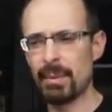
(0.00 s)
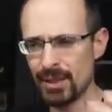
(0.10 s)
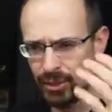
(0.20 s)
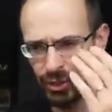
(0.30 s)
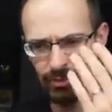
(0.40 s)
I
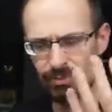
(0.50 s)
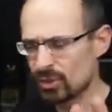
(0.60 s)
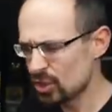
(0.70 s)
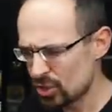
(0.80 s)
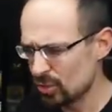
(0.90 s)
mean,
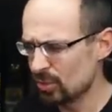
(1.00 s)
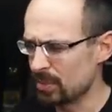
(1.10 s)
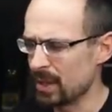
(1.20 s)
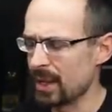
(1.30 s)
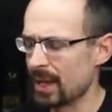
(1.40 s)
she should
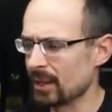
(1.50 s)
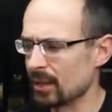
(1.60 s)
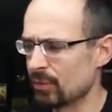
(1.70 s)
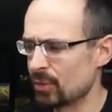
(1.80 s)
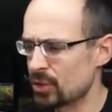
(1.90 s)
be an
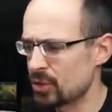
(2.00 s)
adult for